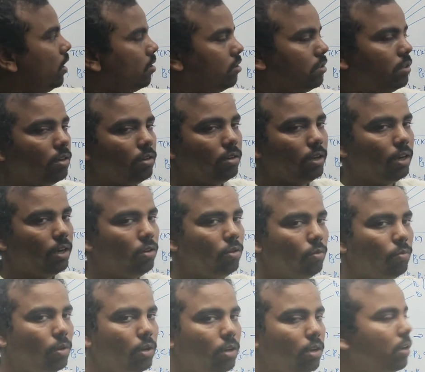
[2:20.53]
Nitrogen N2
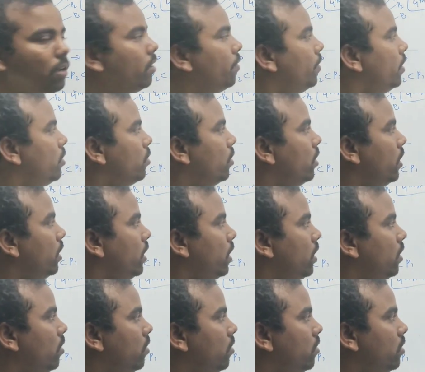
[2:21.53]
molecular weight
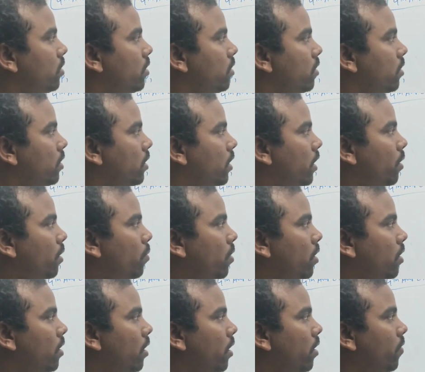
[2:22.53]
28. Here
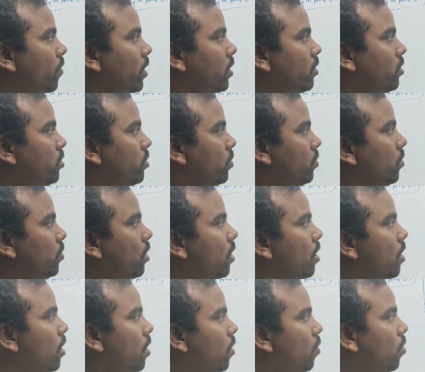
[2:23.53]
molecular weight 2.
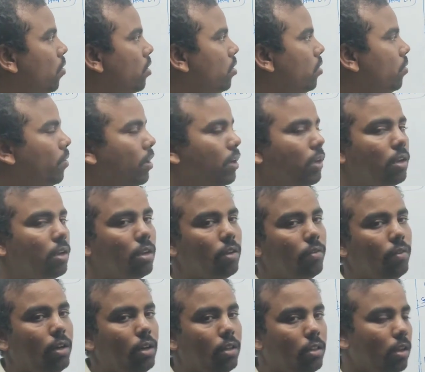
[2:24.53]
O2 molecular
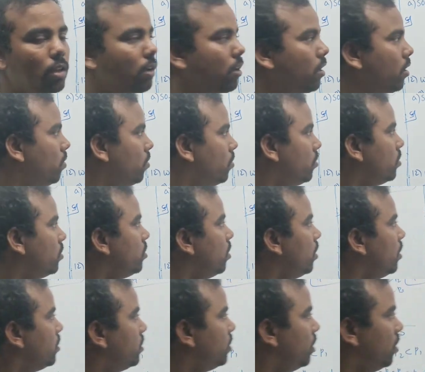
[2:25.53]
weight 32. So
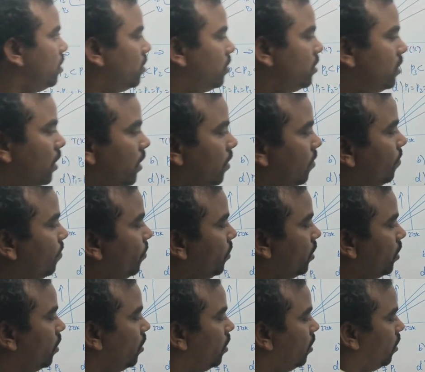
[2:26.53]
answer C.
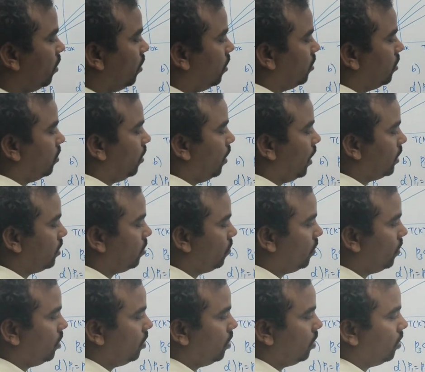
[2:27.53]
So last
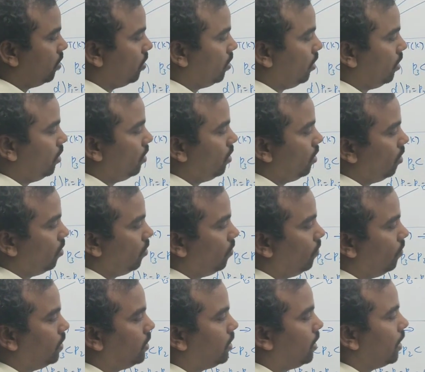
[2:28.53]
one here.
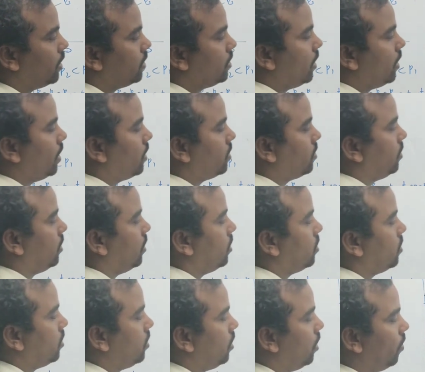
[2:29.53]
Which gas has
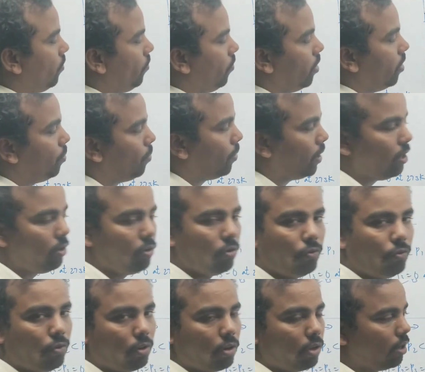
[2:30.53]
density of
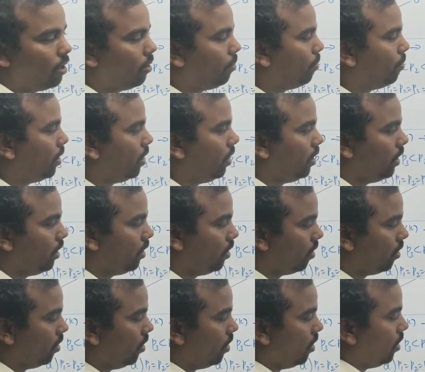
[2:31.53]
1.24 gram per liter?
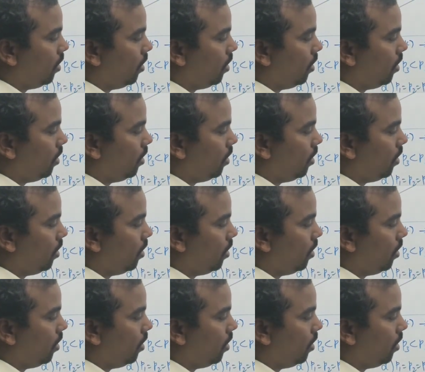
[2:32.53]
